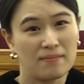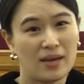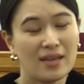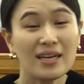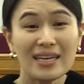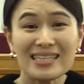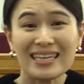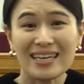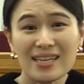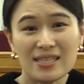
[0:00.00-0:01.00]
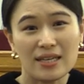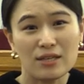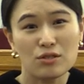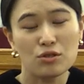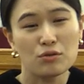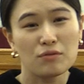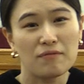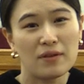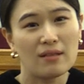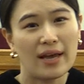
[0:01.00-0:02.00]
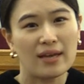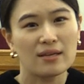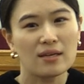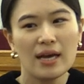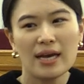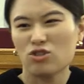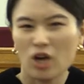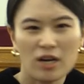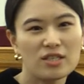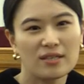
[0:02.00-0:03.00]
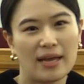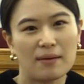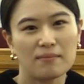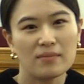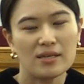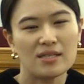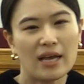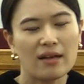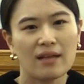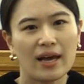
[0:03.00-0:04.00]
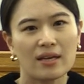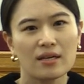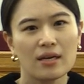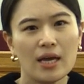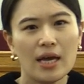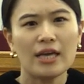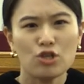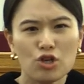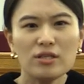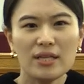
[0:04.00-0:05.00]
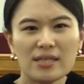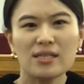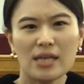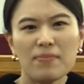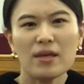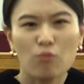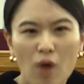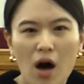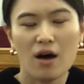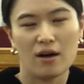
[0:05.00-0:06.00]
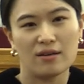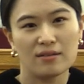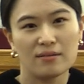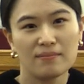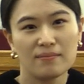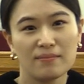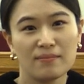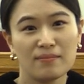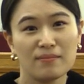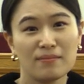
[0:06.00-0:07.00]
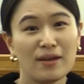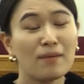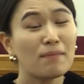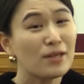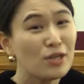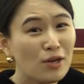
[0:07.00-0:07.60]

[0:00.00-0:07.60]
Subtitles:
And it is easy to feel like judging them and saying like, you did something wrong. But you